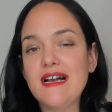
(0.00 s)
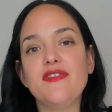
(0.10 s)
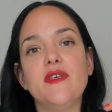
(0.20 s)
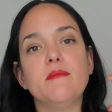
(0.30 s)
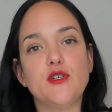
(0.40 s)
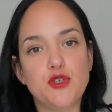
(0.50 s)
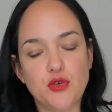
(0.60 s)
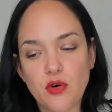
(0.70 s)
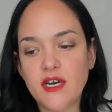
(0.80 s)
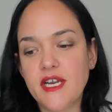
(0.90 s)
the
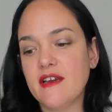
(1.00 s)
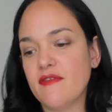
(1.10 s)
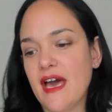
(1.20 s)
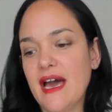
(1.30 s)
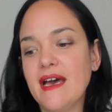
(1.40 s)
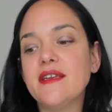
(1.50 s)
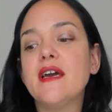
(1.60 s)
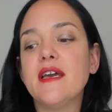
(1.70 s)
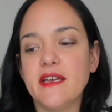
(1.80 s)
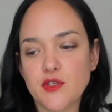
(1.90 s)
majority of that
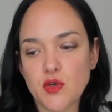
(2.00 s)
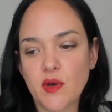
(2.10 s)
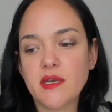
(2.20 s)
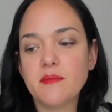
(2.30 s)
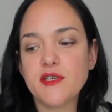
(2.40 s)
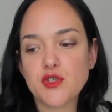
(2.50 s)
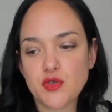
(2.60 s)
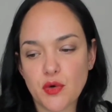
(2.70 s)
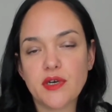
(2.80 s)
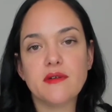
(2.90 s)
is going to be
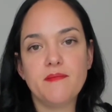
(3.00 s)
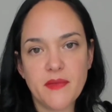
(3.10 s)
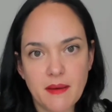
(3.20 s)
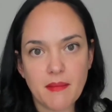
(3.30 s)
stored in my